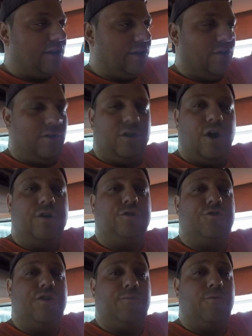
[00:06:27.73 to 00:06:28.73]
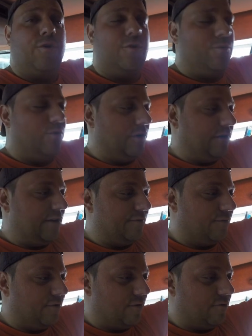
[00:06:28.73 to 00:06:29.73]
you know, long trip roadworthy,
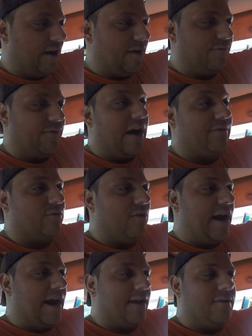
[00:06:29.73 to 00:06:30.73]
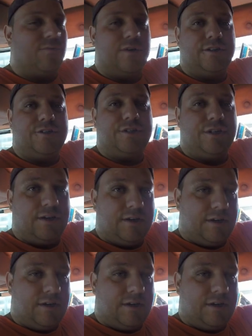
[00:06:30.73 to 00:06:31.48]
for around five grand, which,